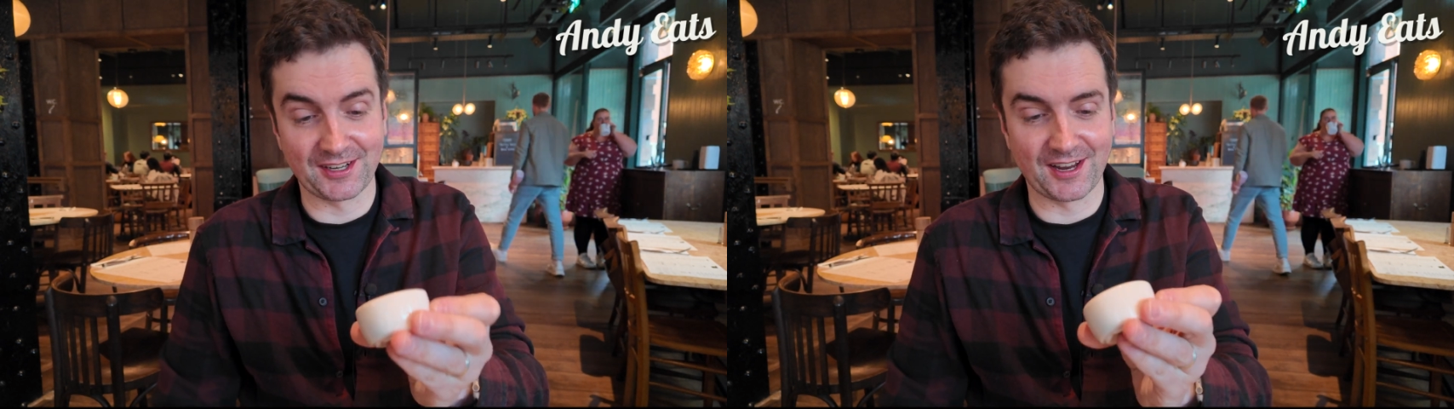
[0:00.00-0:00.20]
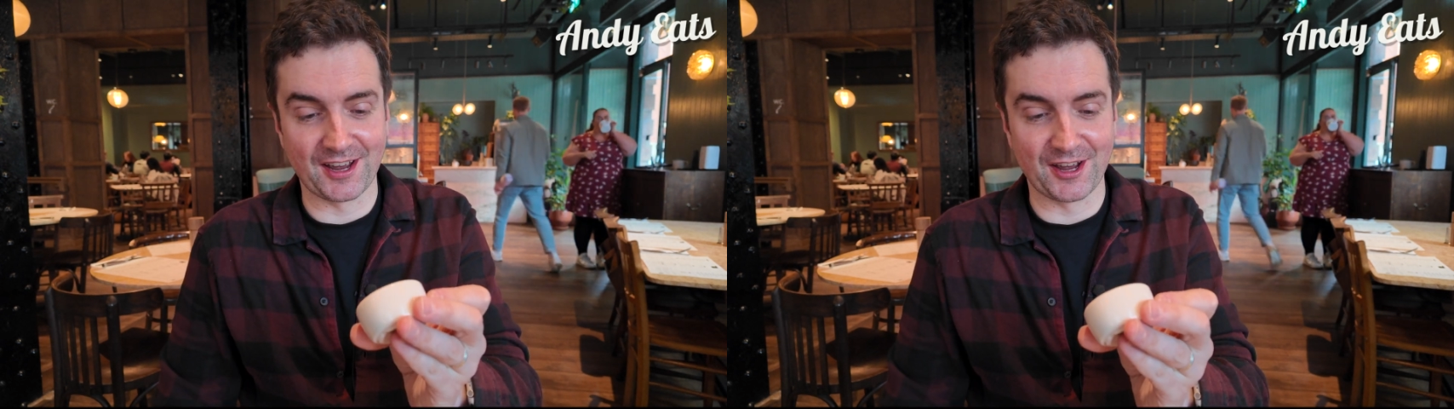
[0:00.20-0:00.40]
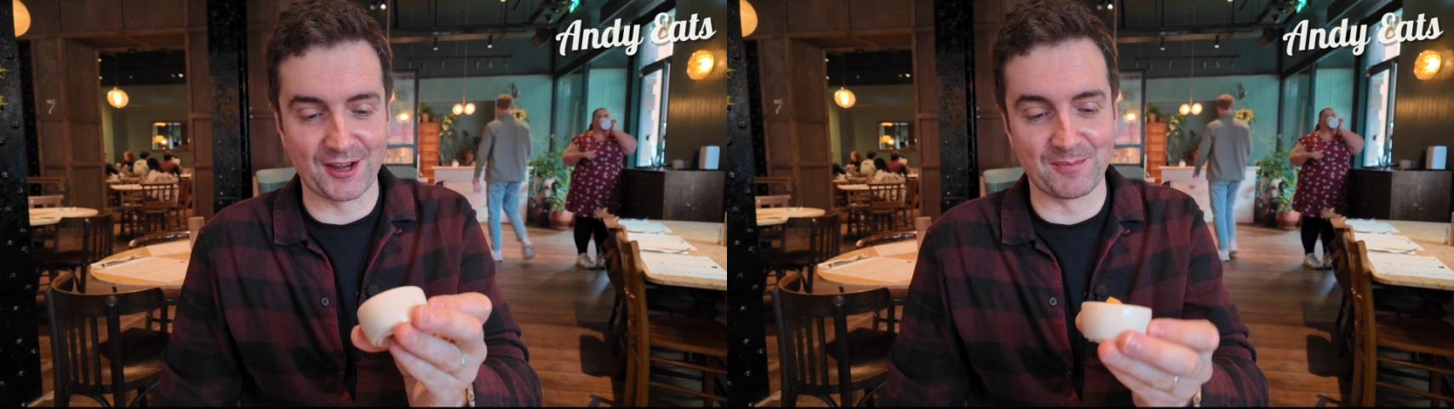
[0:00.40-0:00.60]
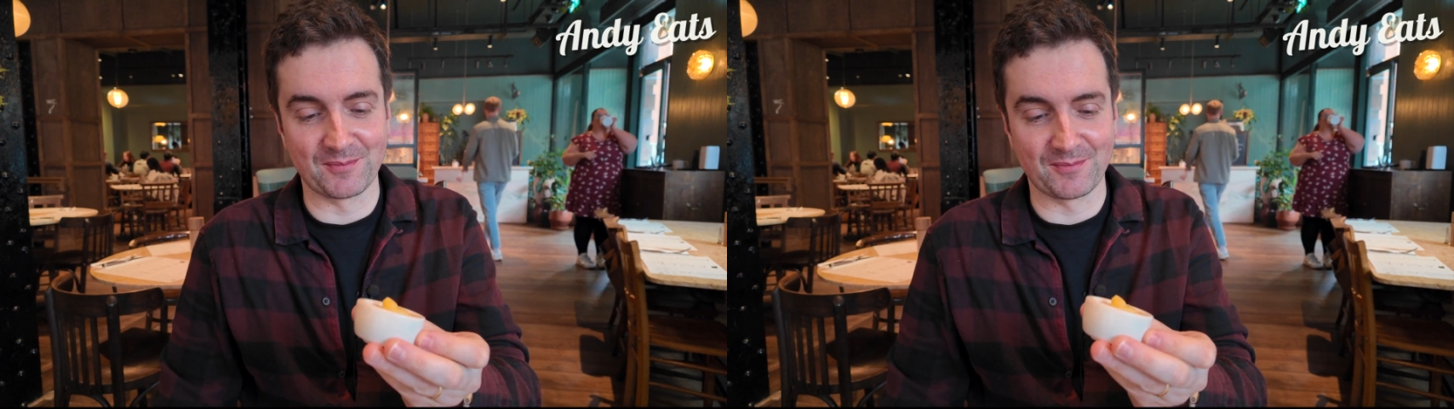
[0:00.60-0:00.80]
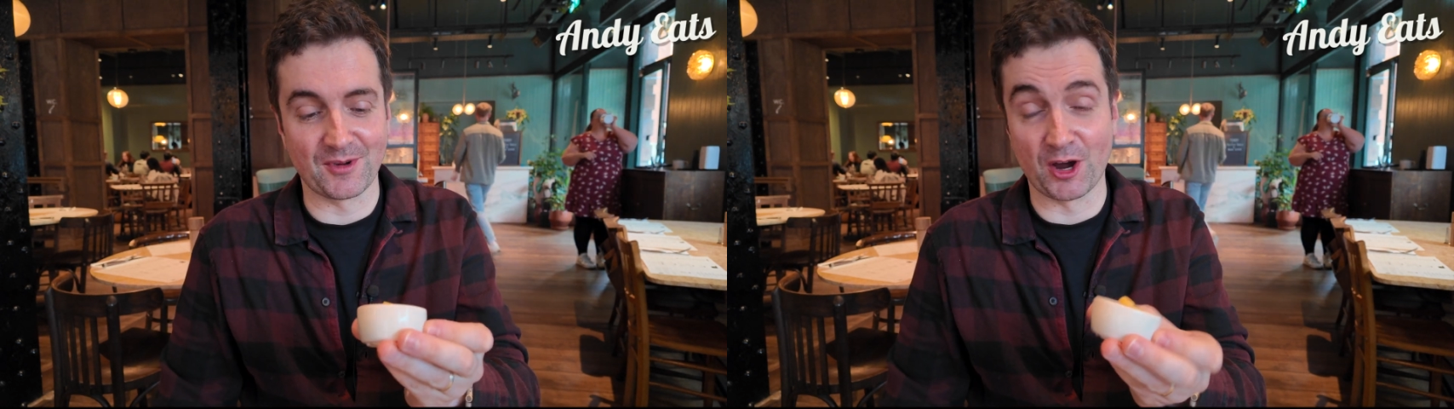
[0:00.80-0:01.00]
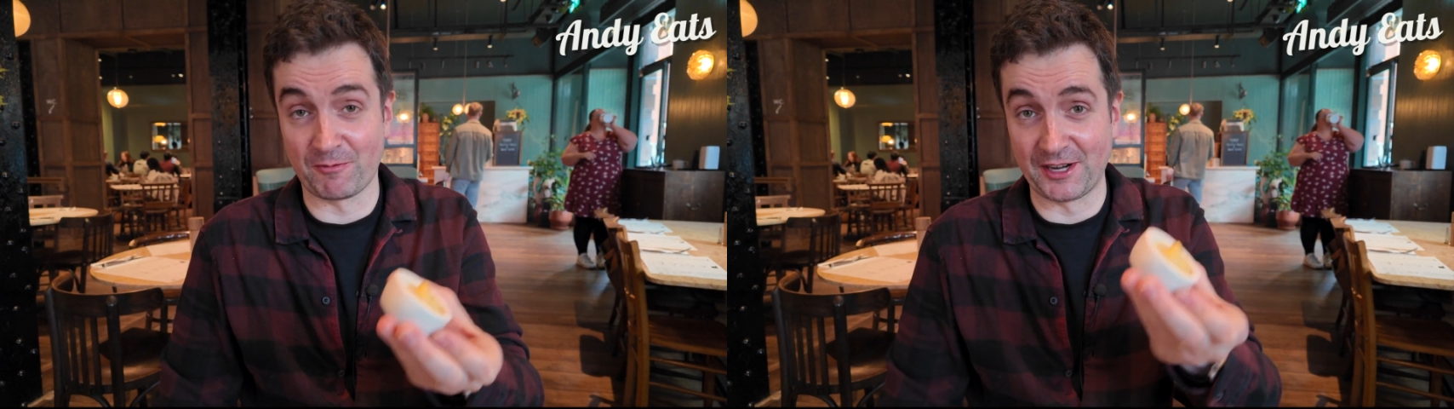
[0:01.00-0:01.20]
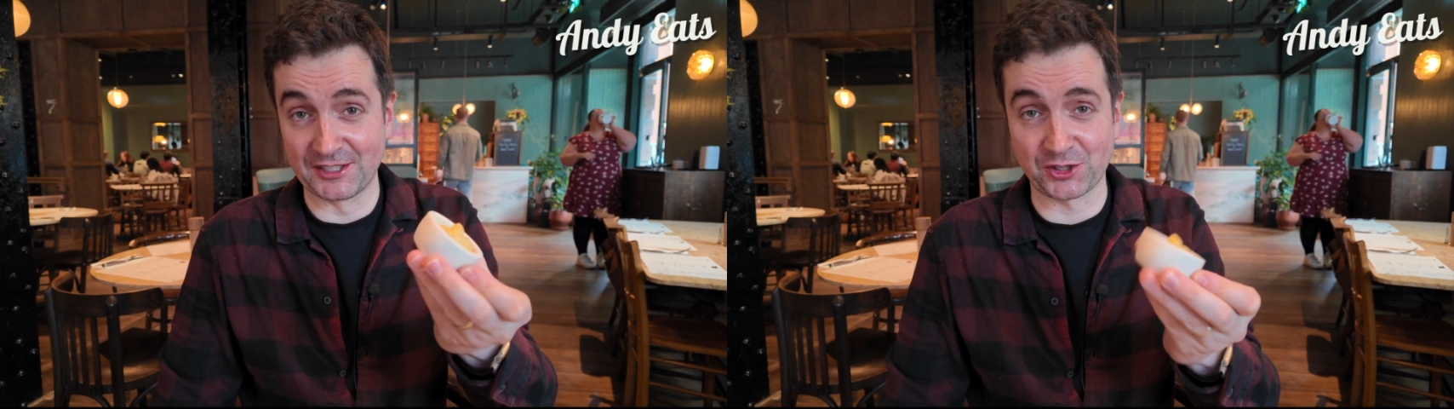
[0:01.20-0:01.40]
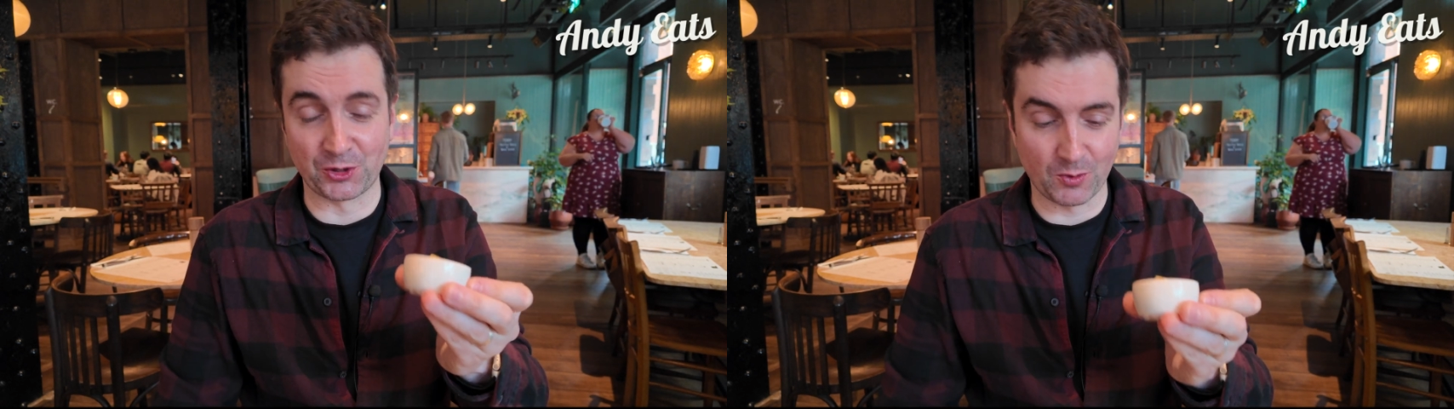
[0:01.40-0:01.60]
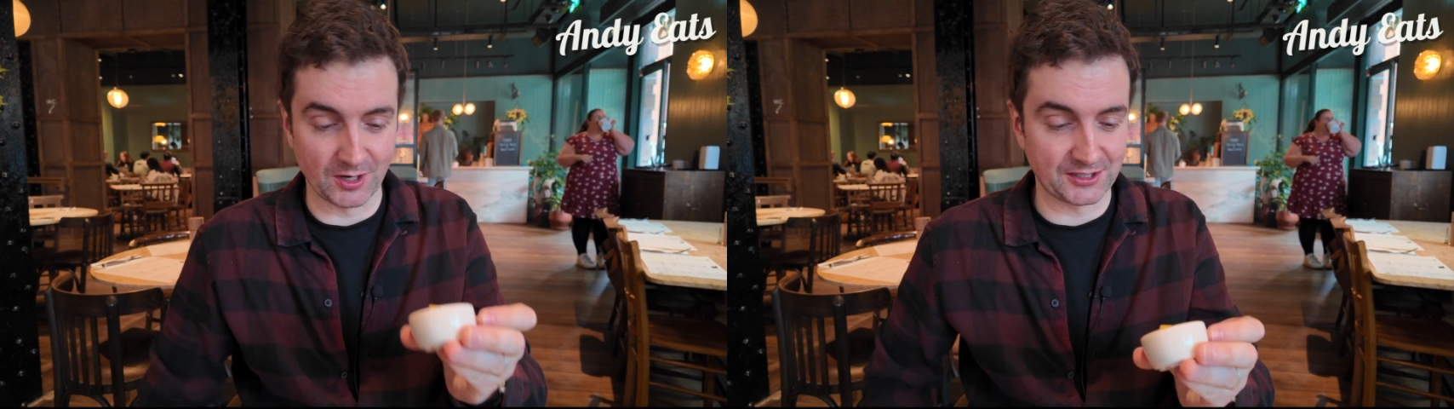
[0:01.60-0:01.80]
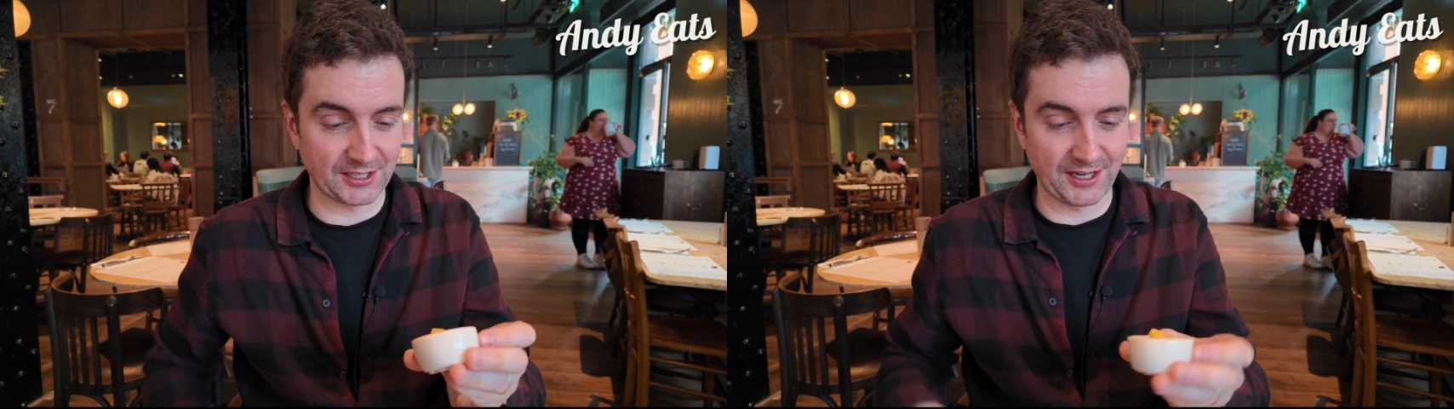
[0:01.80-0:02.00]
Hopefully it's good
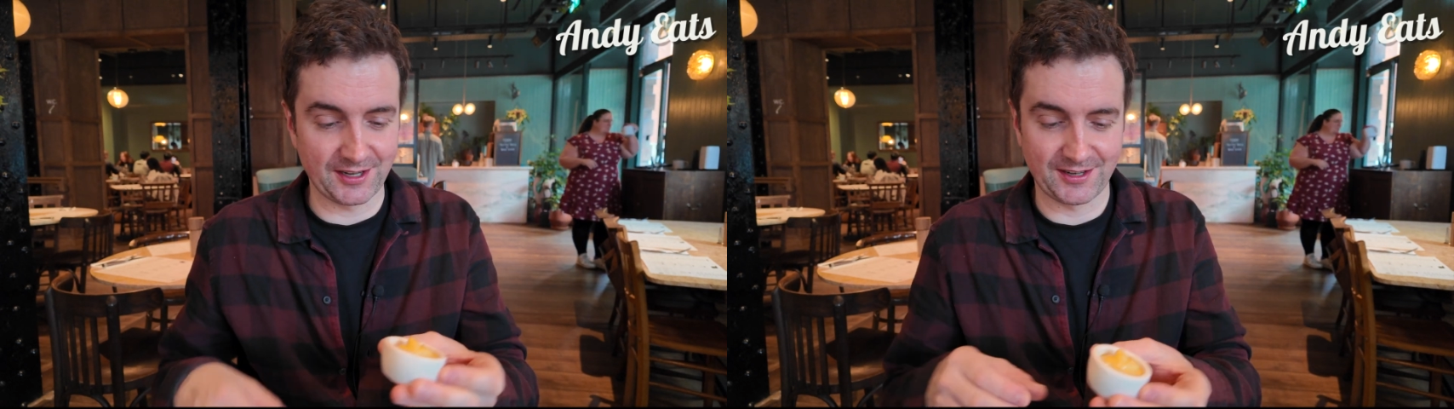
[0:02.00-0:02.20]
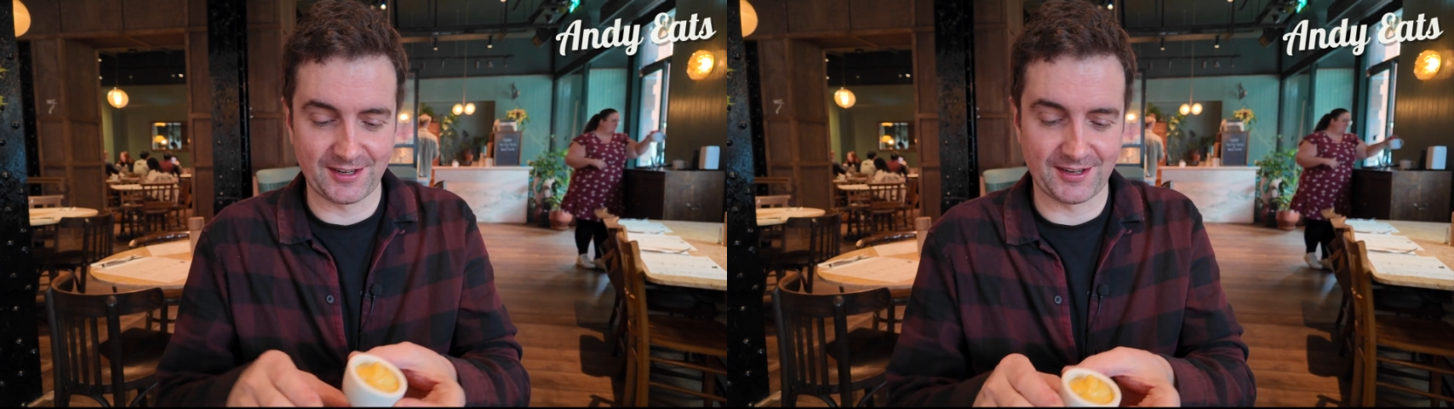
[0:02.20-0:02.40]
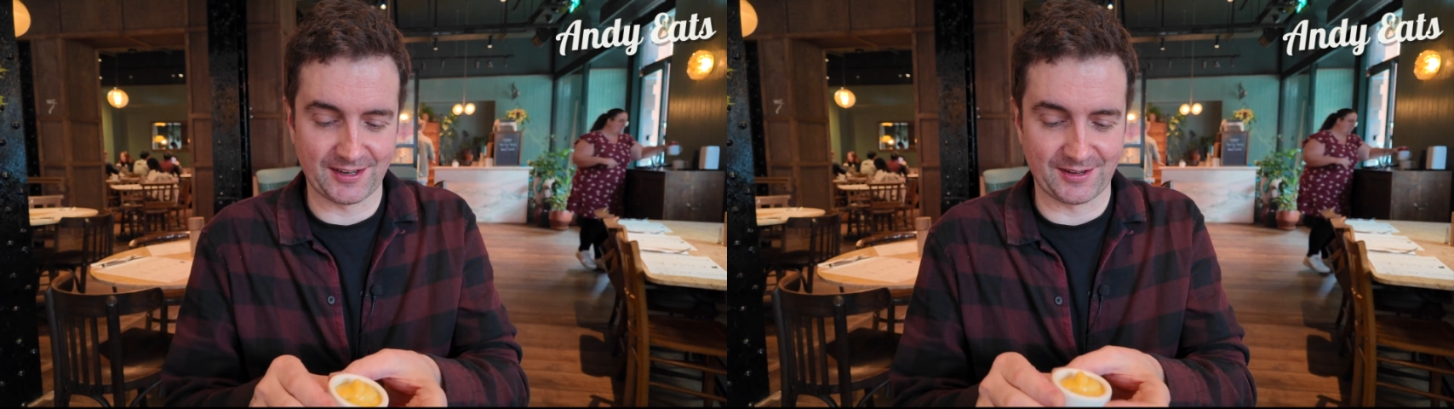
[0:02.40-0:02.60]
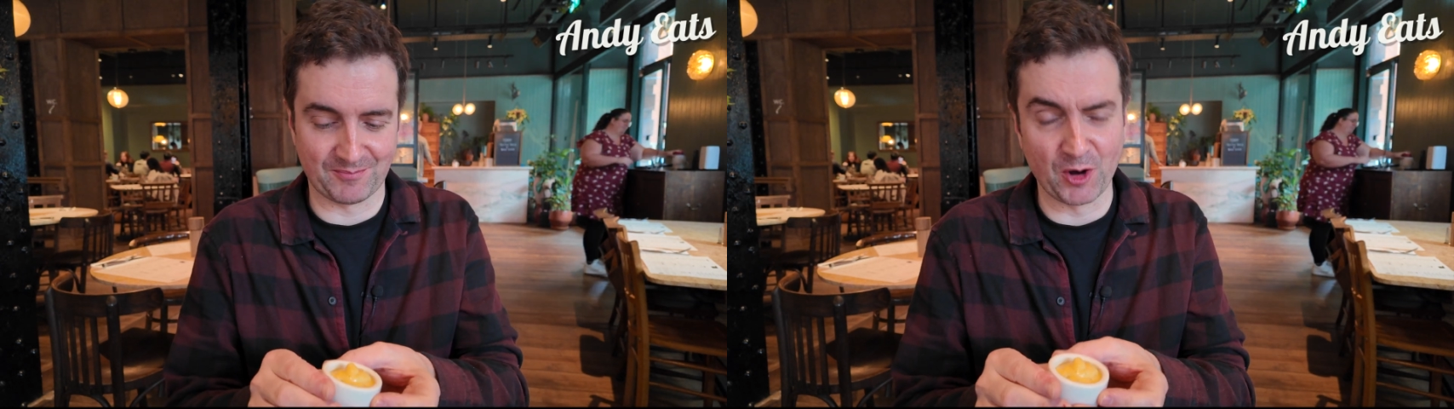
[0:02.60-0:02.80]
quality, and